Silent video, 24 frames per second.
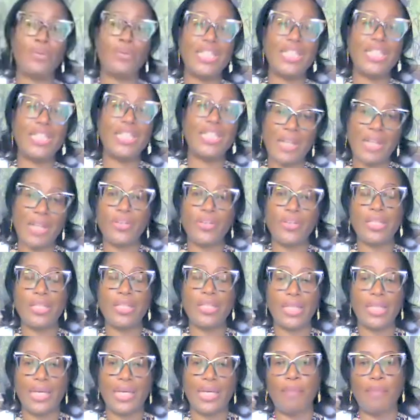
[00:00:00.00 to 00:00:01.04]
you sometimes
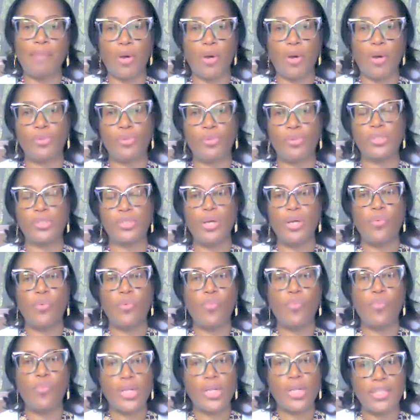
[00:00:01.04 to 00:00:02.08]
think about
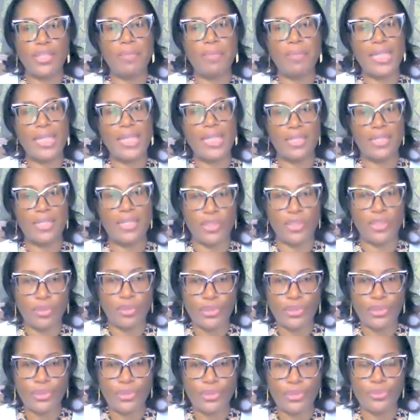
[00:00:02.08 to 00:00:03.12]
what somebody has done
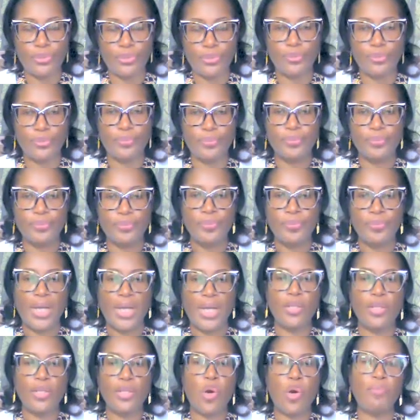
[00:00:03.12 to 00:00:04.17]
to you
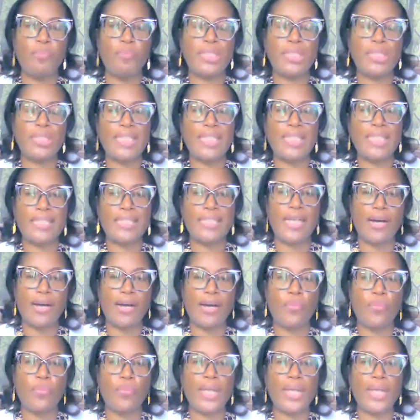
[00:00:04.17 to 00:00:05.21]
and how much
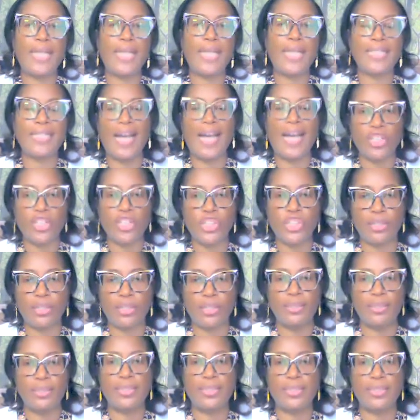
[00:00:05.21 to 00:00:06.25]
what that
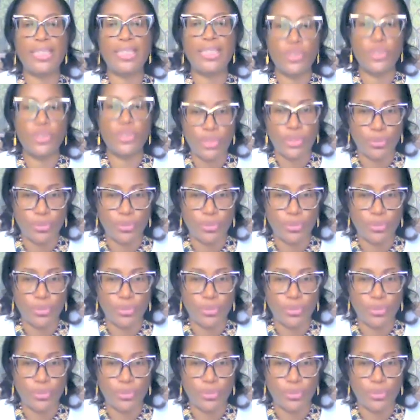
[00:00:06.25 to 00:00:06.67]
action did to